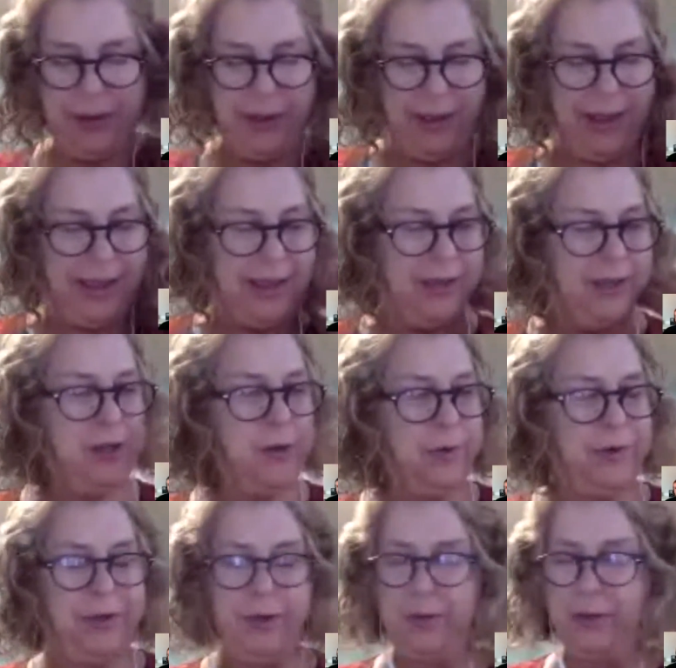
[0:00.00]
and
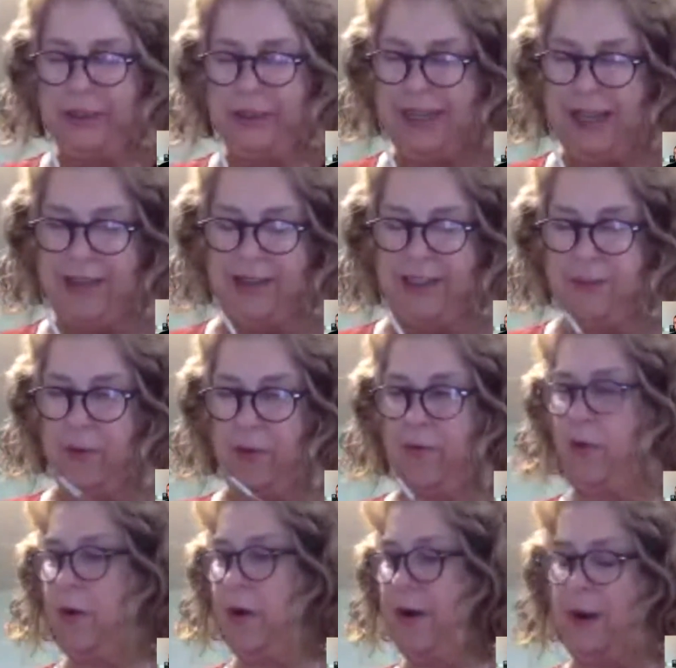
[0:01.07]
you had said this
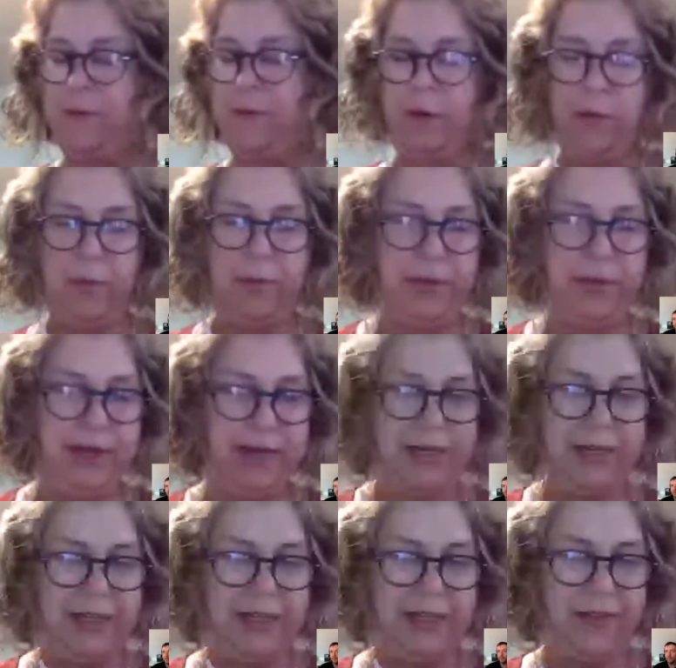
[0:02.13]
before, and I'm going to repeat it because
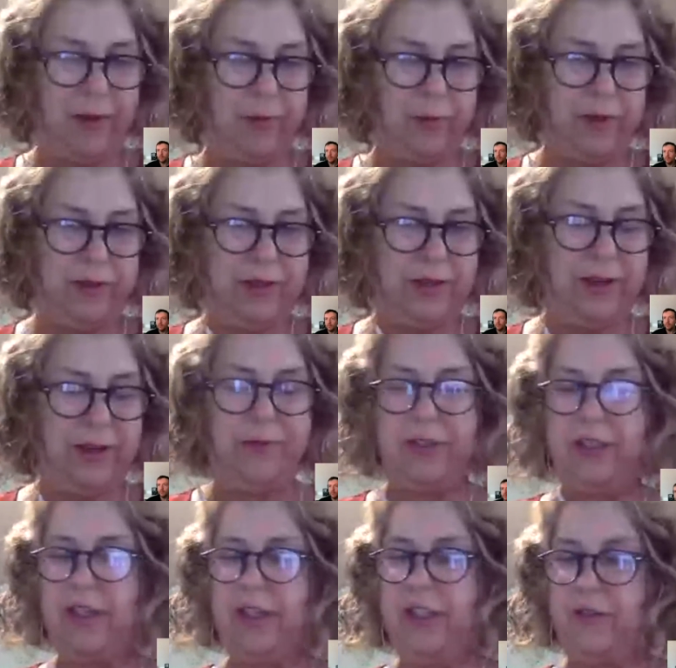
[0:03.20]
I thought
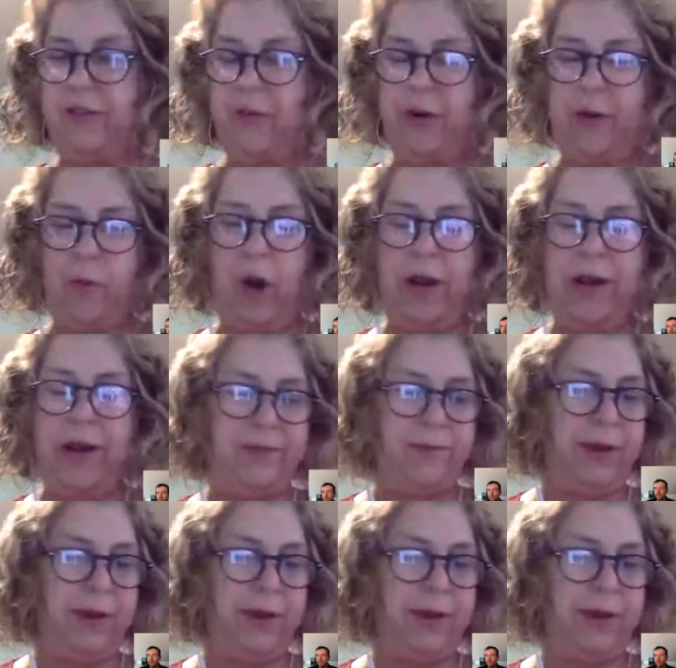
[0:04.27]
it's very wise.